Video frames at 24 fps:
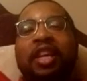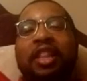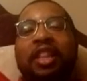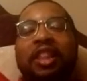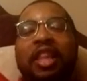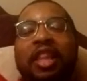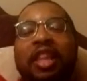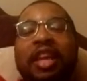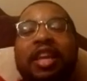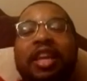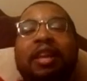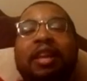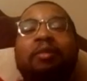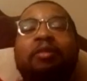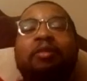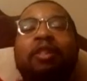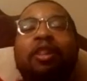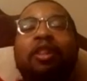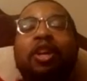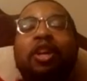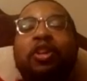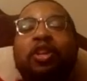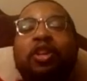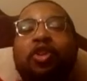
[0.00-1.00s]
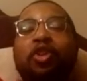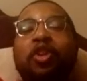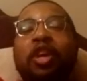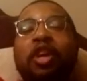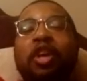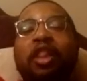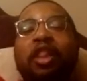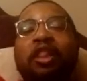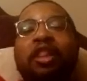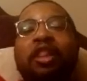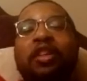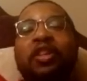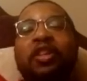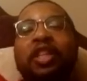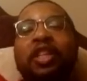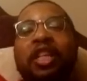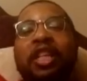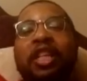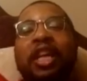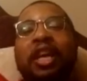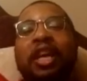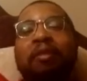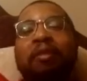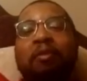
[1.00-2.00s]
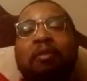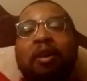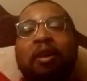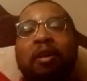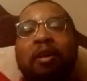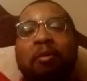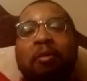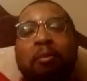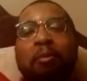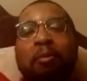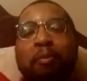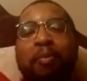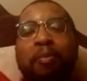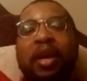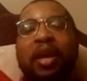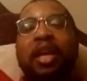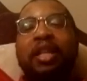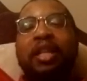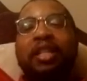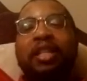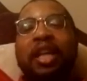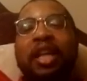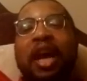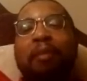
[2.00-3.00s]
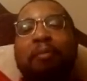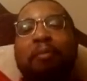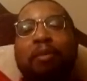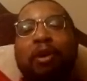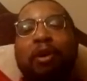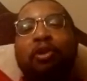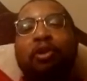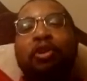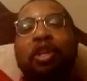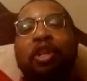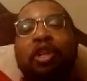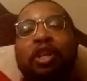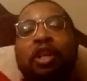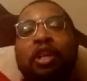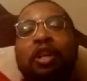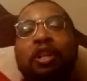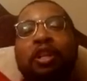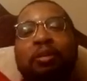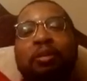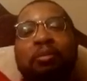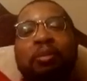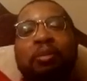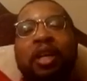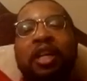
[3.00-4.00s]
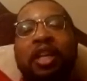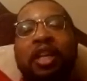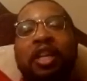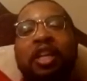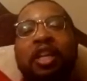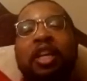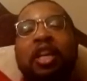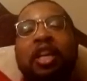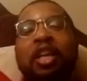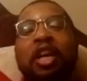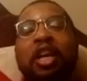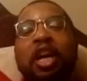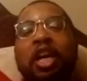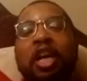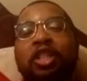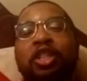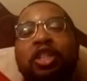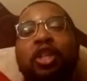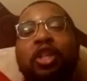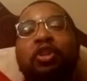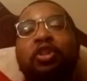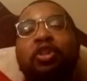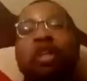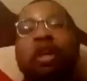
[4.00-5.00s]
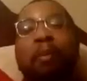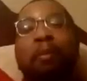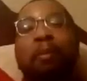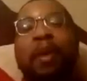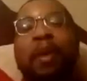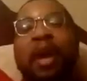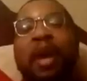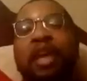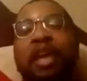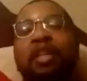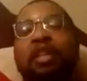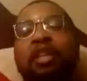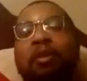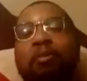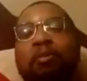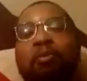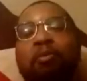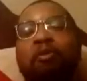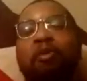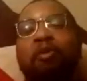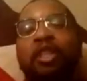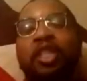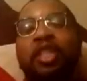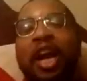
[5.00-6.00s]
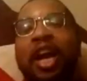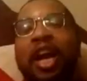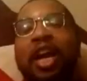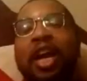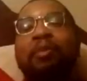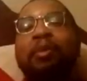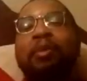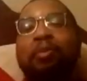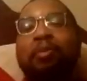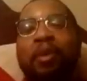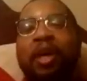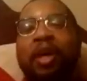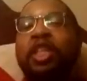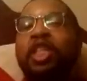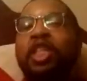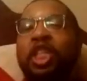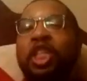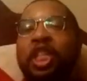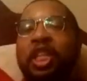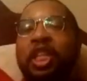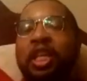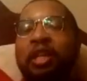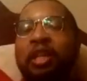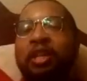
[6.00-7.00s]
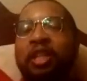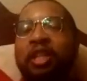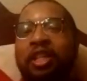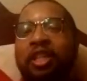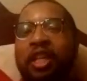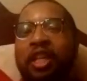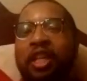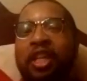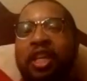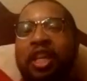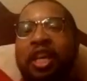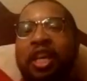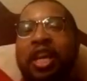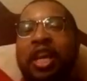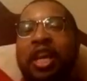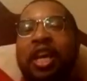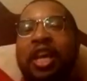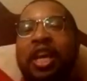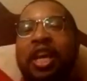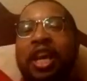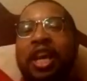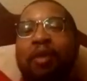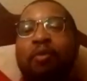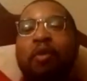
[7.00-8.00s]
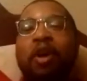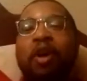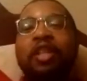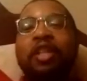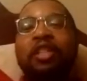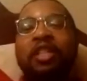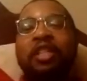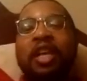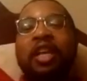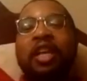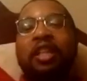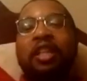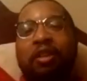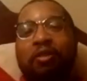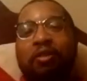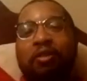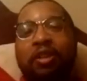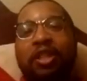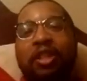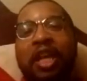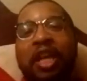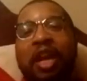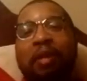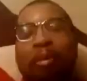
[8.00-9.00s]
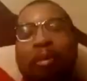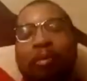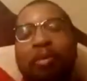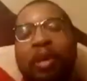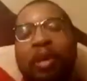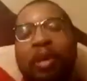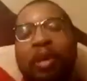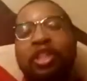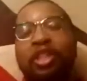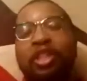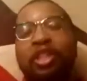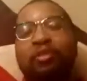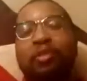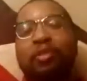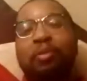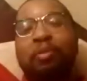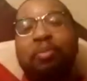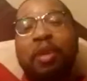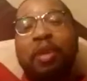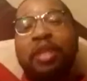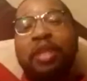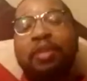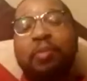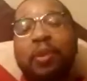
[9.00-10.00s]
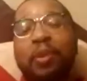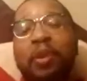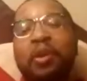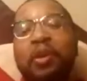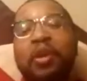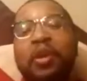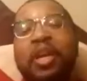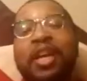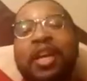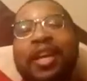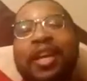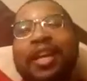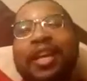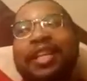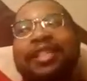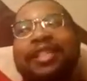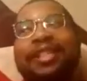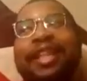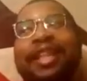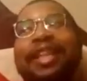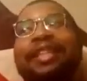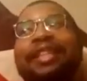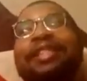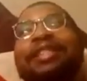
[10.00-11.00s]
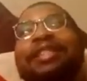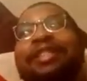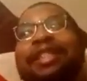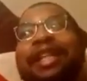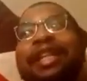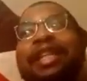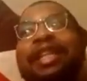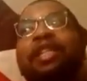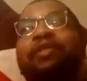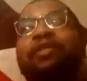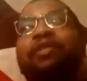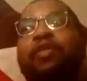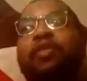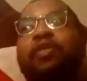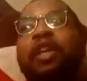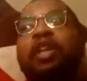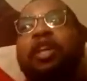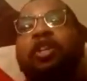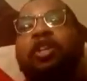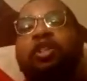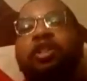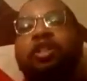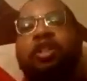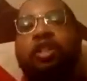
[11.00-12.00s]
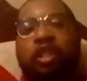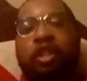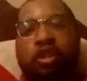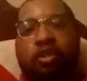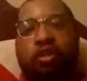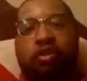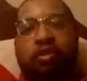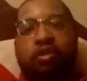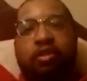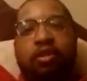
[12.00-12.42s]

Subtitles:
You can literally get big time $1 million money until your retirement pension kicks in. And I want to say the retirement pension for baseball is like 6 figures still.